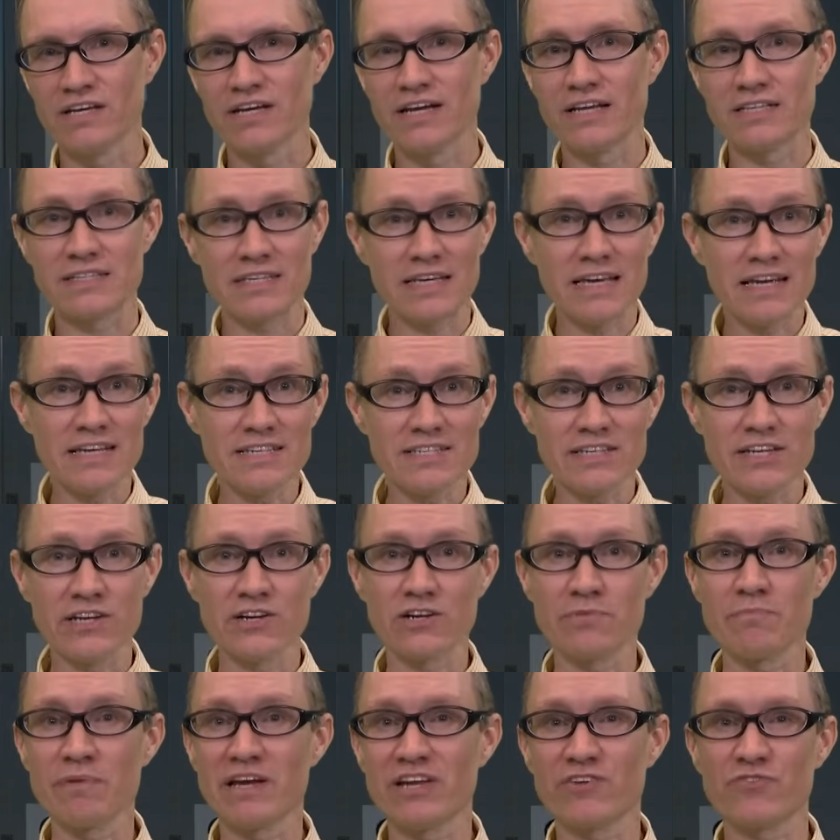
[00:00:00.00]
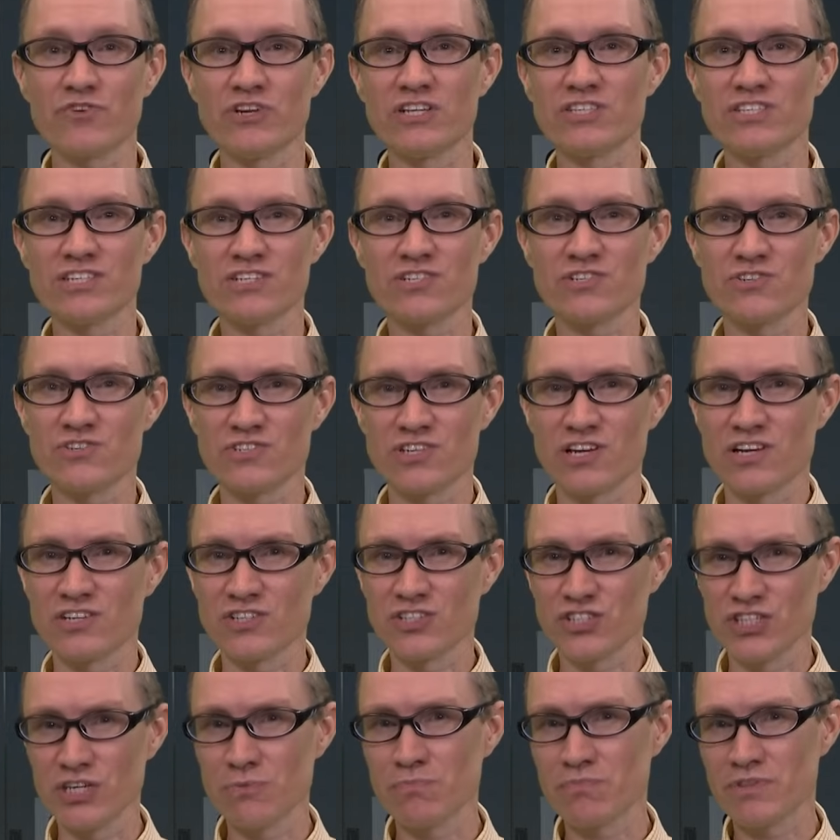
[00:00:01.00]
It's easier to make transistors on
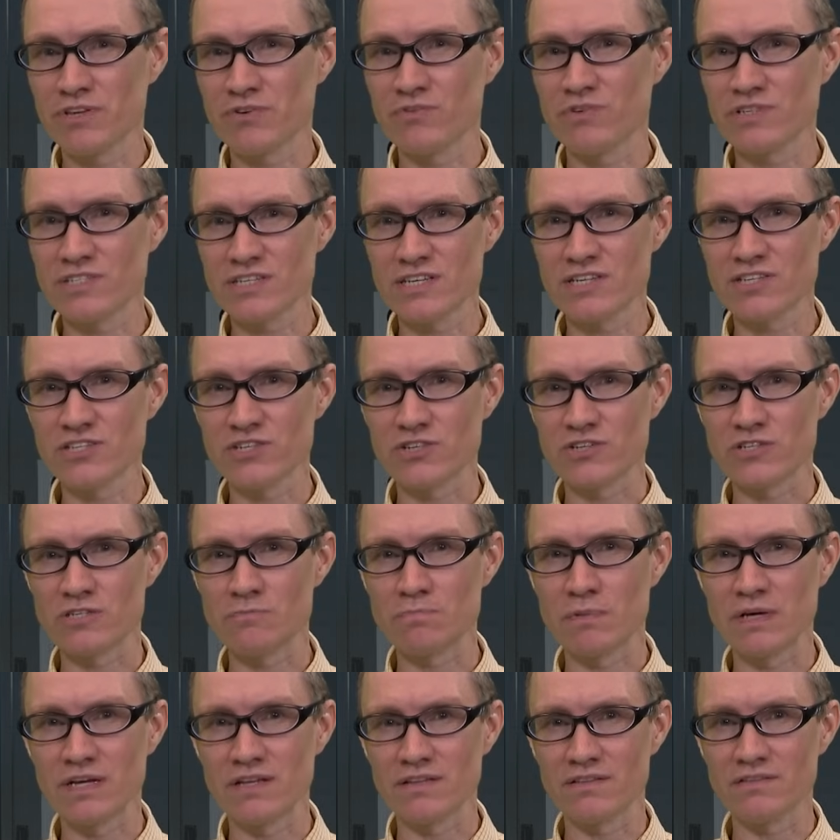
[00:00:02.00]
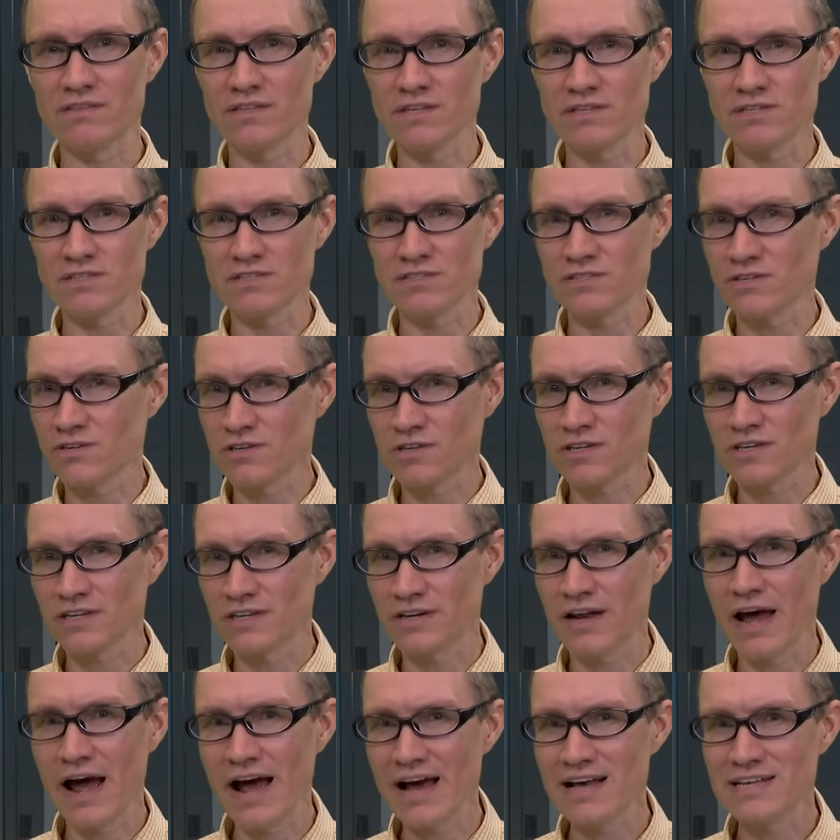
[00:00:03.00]
chip than resistors, but this
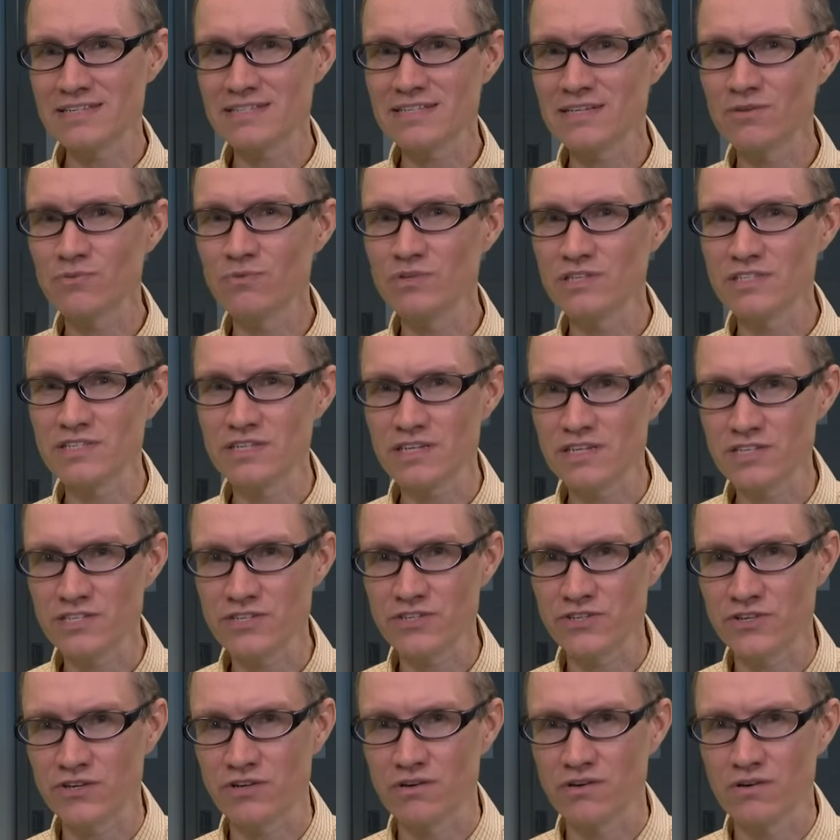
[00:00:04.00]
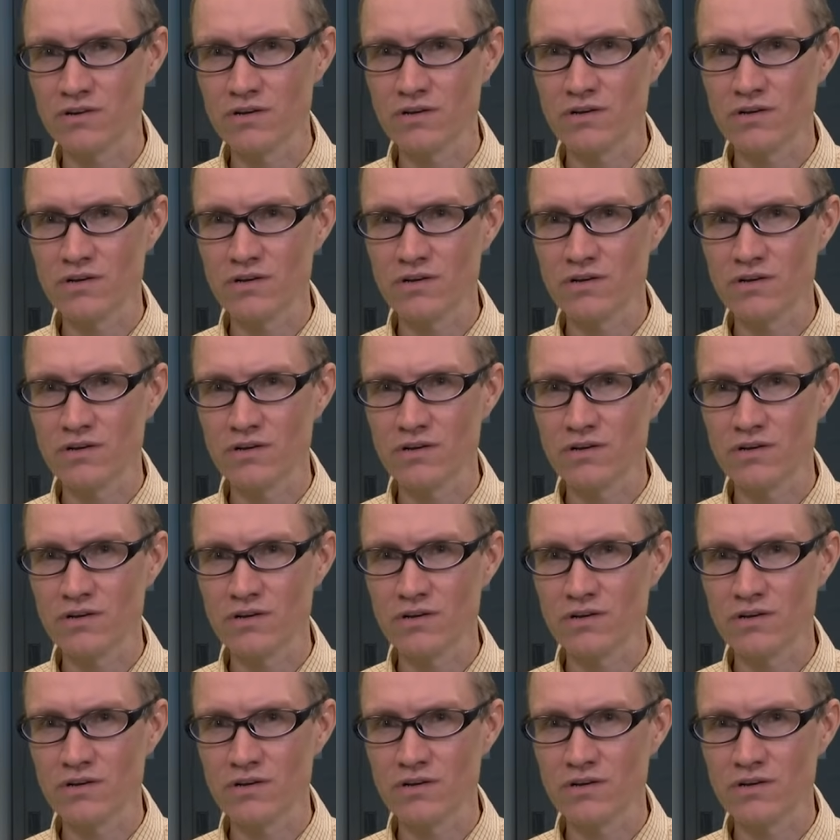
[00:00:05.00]
circuit has a resistor.